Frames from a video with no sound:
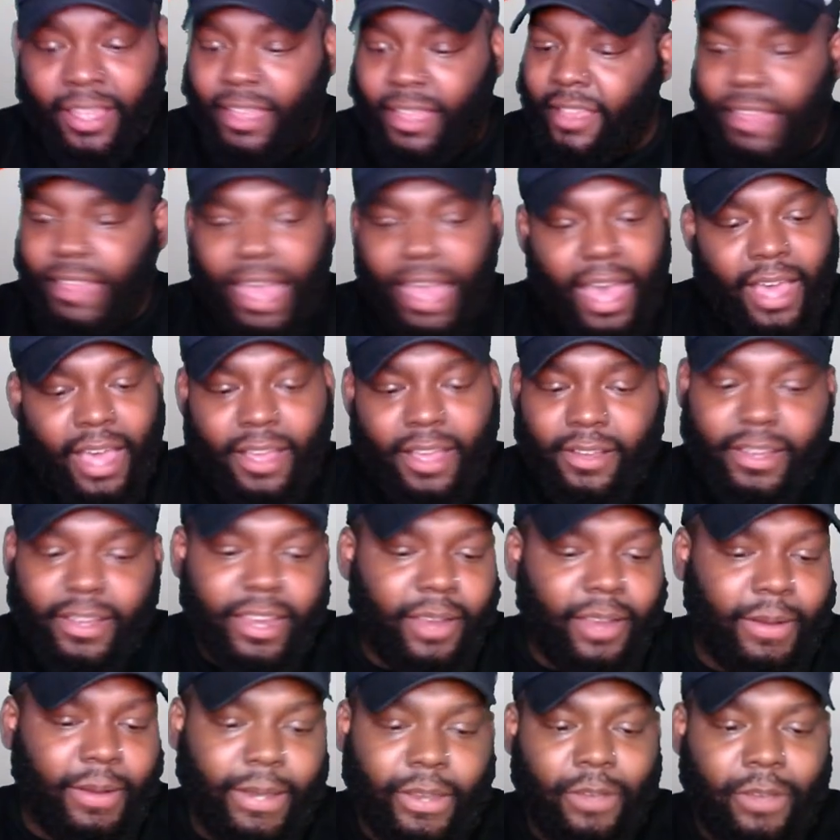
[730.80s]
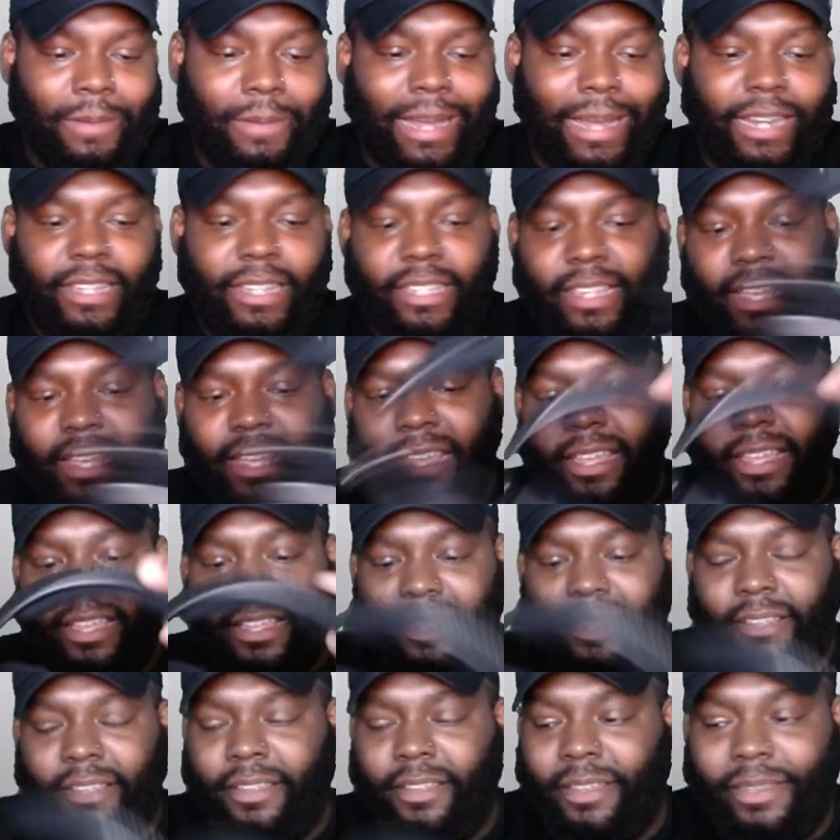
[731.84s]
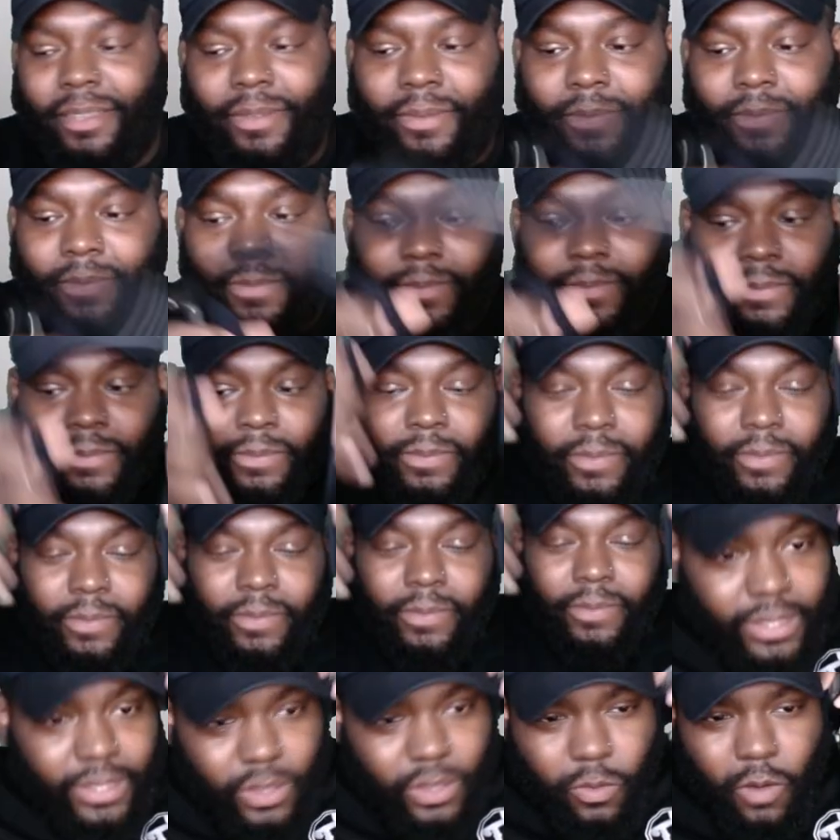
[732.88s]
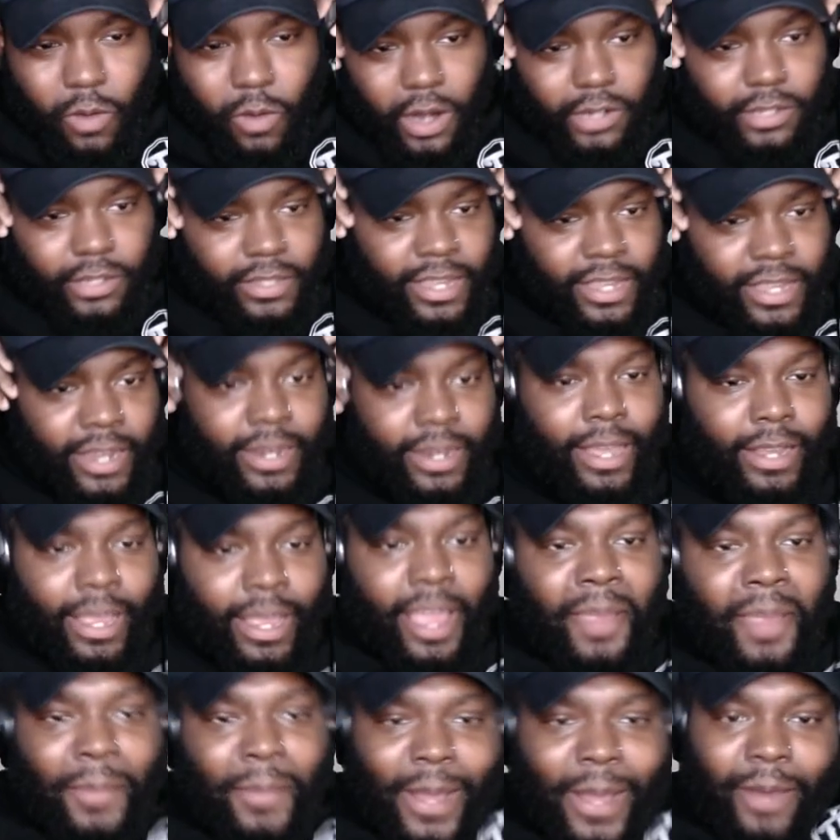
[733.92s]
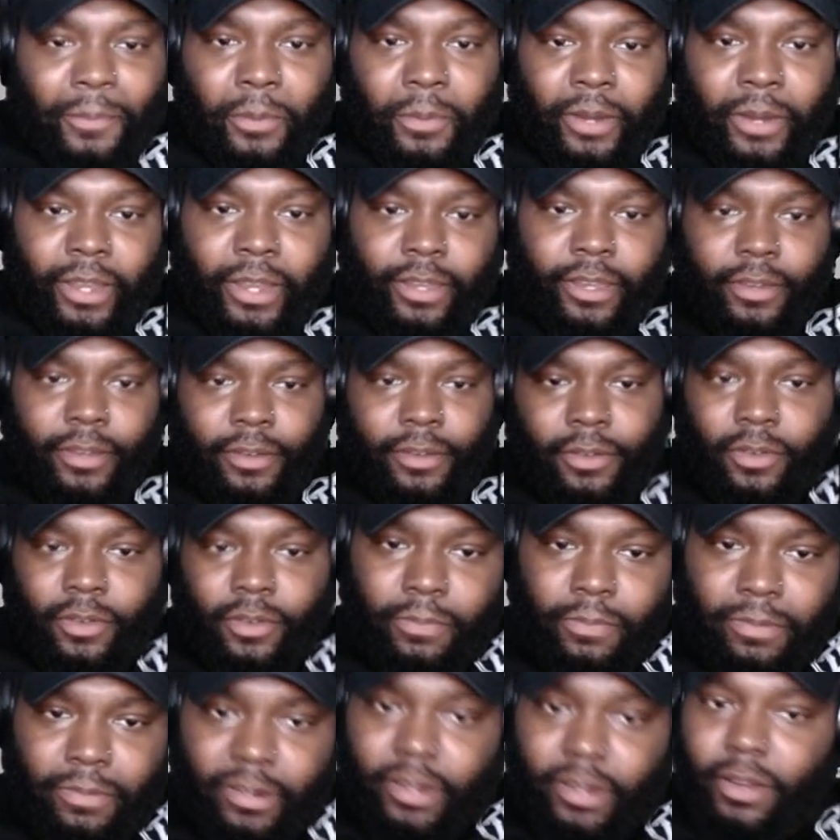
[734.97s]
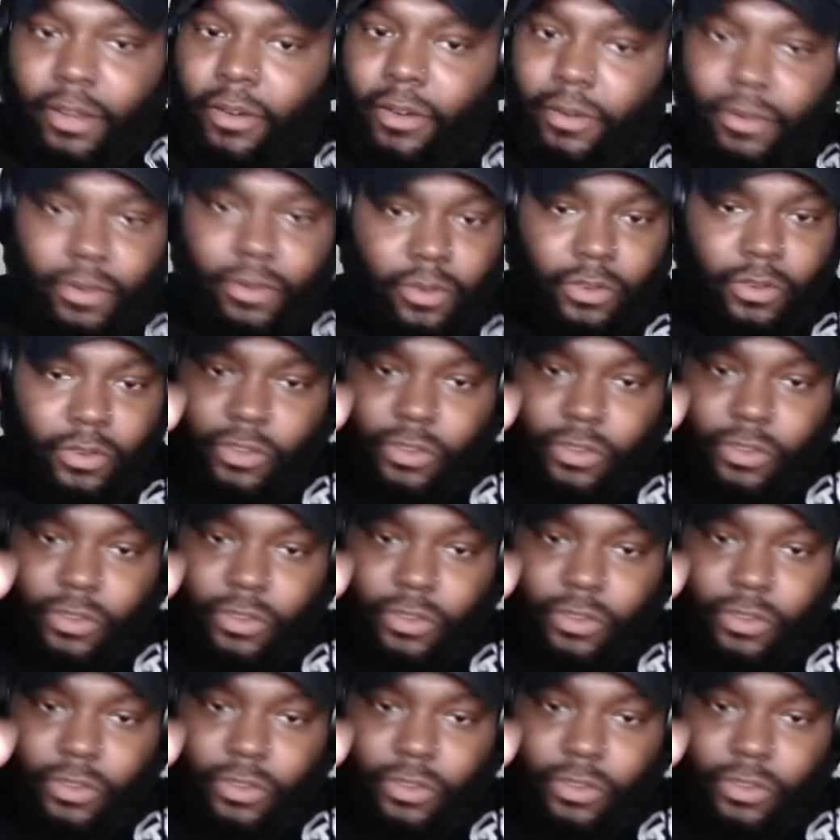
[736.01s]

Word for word: I don't care what nobody say. The worst thing that came out of Britain or, or, or the